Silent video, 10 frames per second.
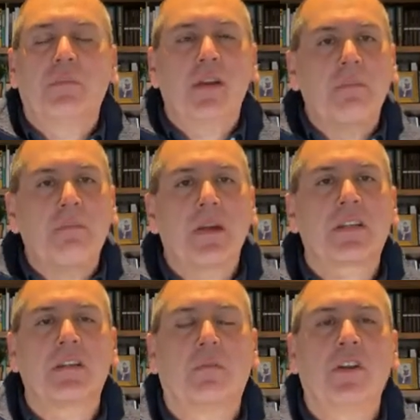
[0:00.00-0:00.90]
You
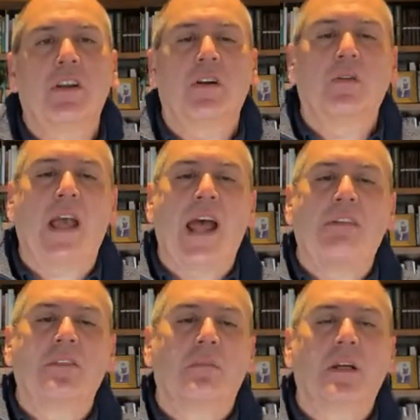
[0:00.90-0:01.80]
miss them when you don't
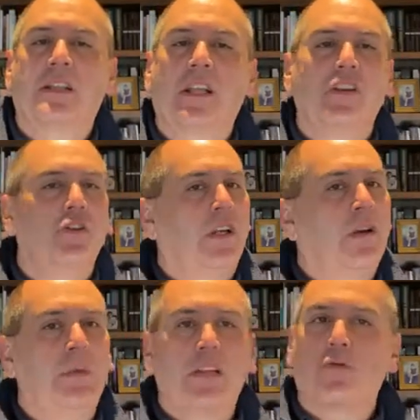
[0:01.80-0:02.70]
have them. But then you
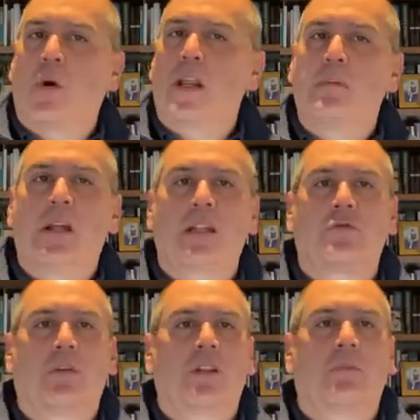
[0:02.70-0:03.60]
give me 20
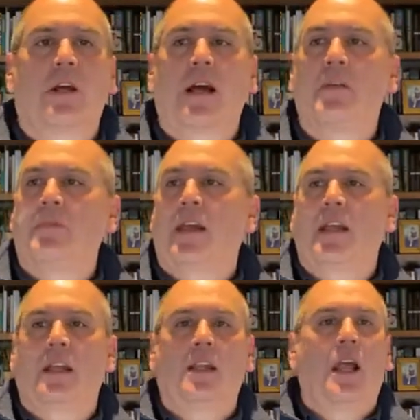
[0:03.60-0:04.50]
minutes with them and I'm
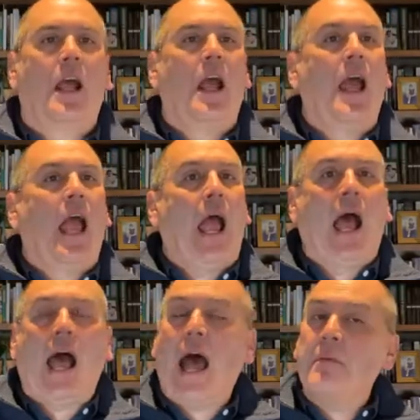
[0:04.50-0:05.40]
thinking,
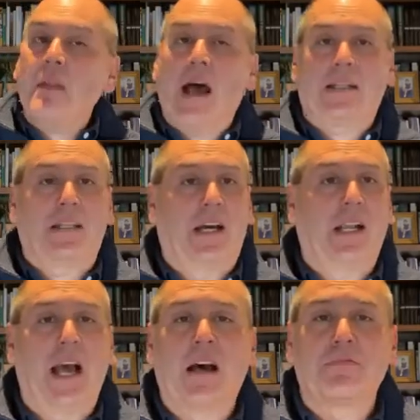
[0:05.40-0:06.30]
I'm not
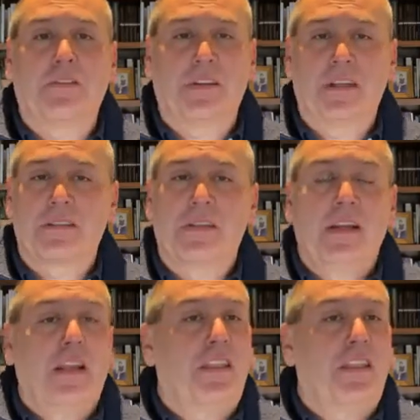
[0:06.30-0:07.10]
cut out for this.